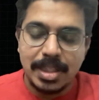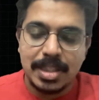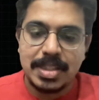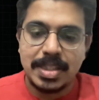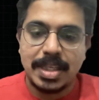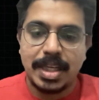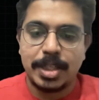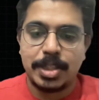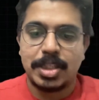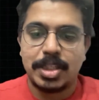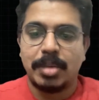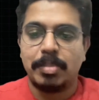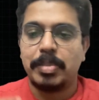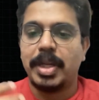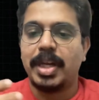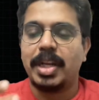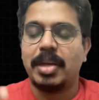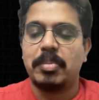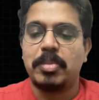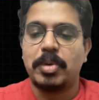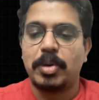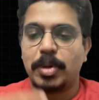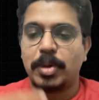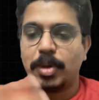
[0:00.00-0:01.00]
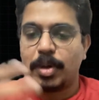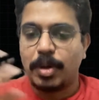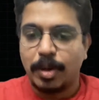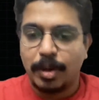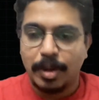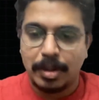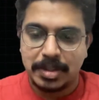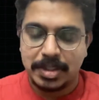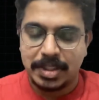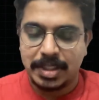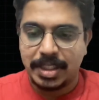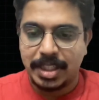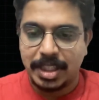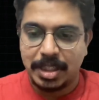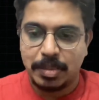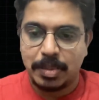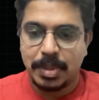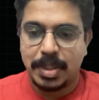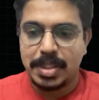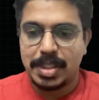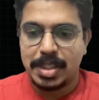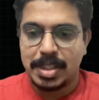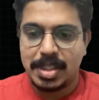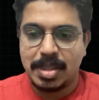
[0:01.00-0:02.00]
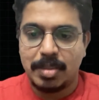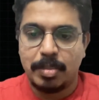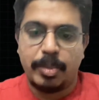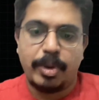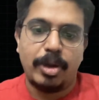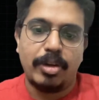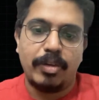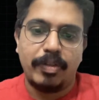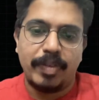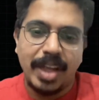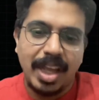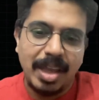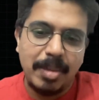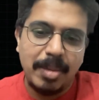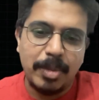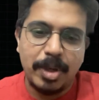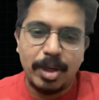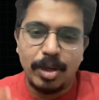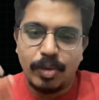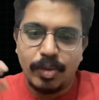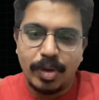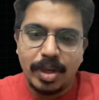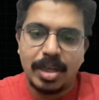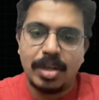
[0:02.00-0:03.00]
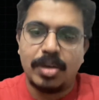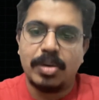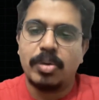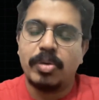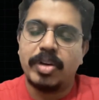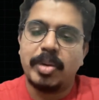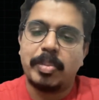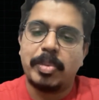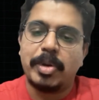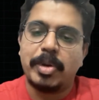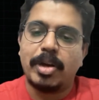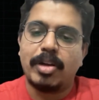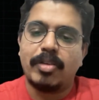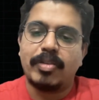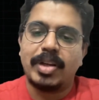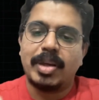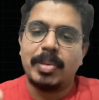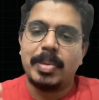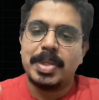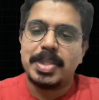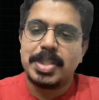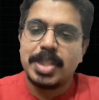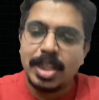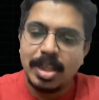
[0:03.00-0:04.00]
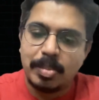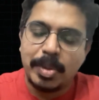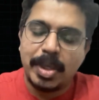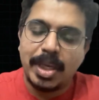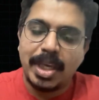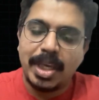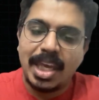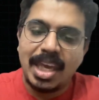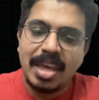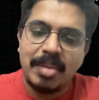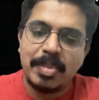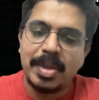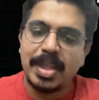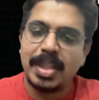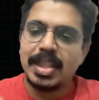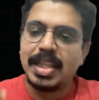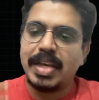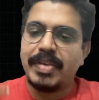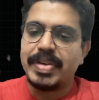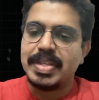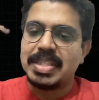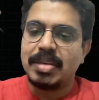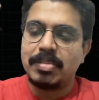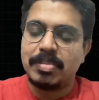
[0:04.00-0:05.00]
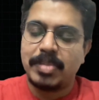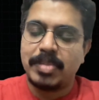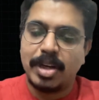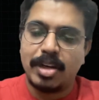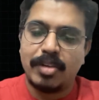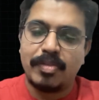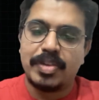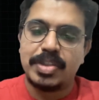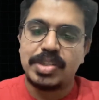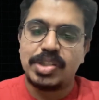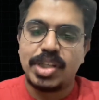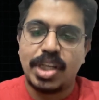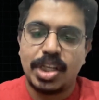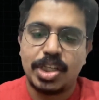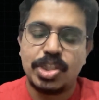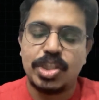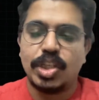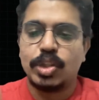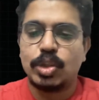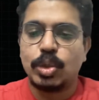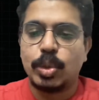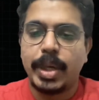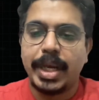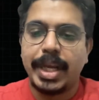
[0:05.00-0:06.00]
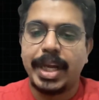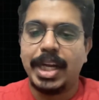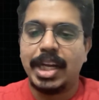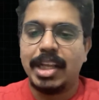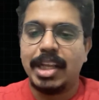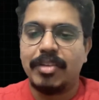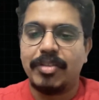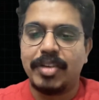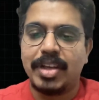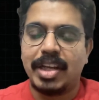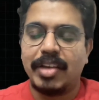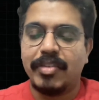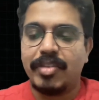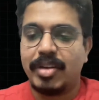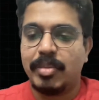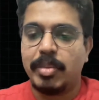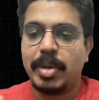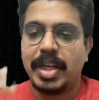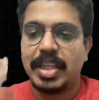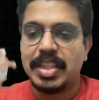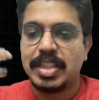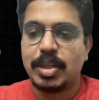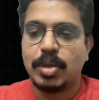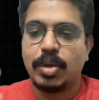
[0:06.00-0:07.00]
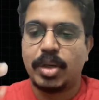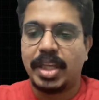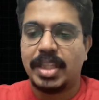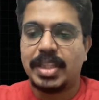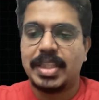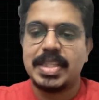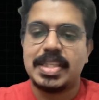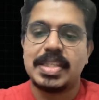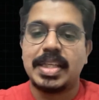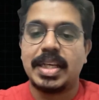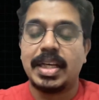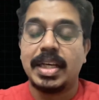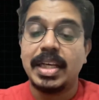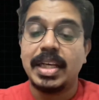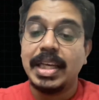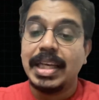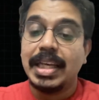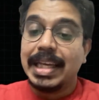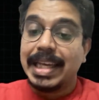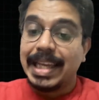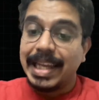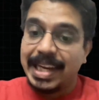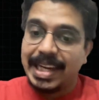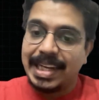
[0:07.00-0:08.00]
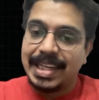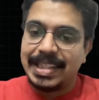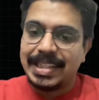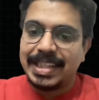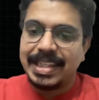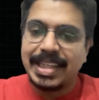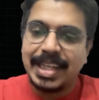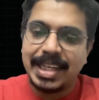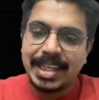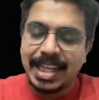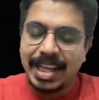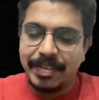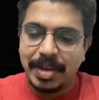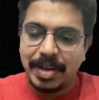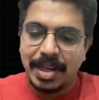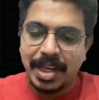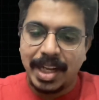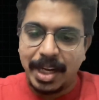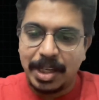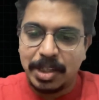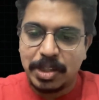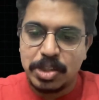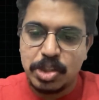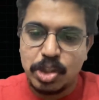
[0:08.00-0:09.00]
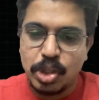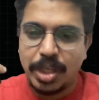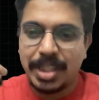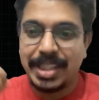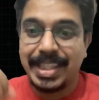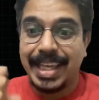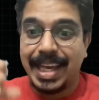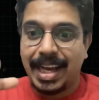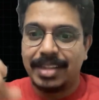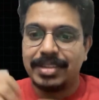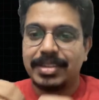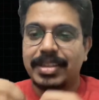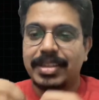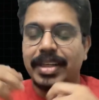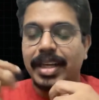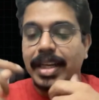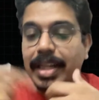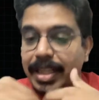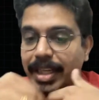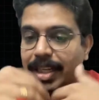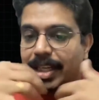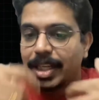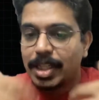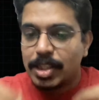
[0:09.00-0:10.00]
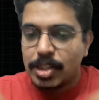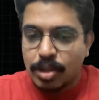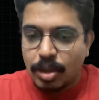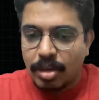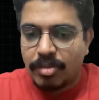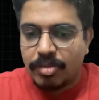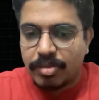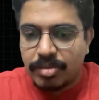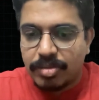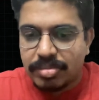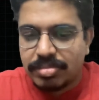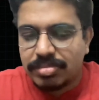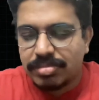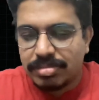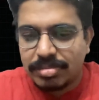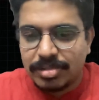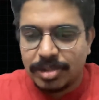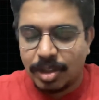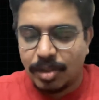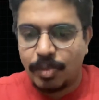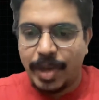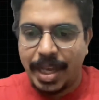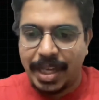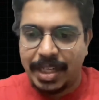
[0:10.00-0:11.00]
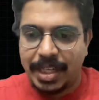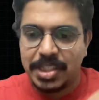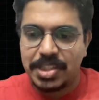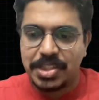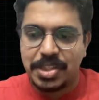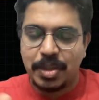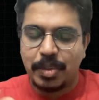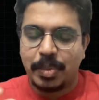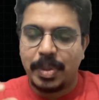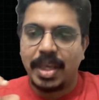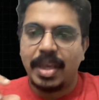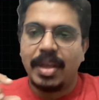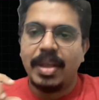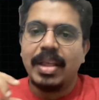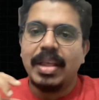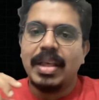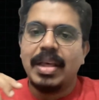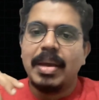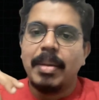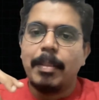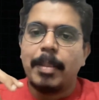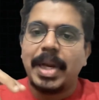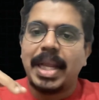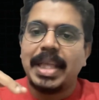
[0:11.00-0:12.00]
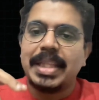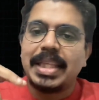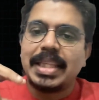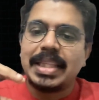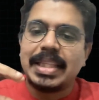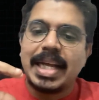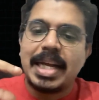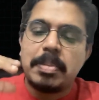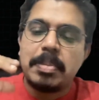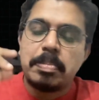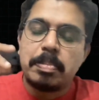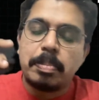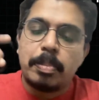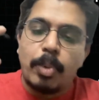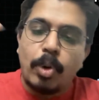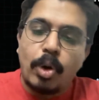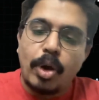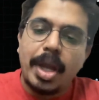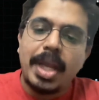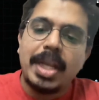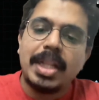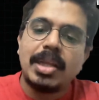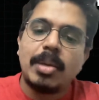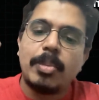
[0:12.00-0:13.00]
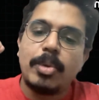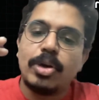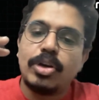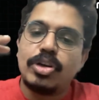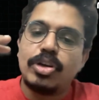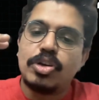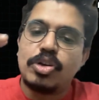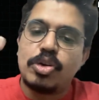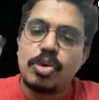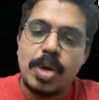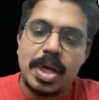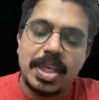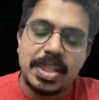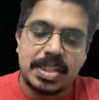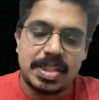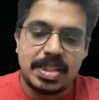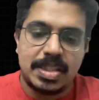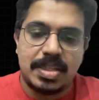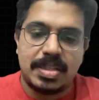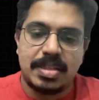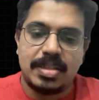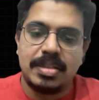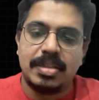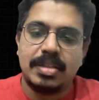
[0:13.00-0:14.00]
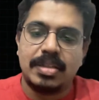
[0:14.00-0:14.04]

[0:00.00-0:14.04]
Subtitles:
such competing protocols and networks at some point in time, but over a period of time, HTTP came in, there was some kind of a structure through IETF, and everybody said, okay, this is the internet I would like to join. The other internet sort of vanished away. But I think that point about trust,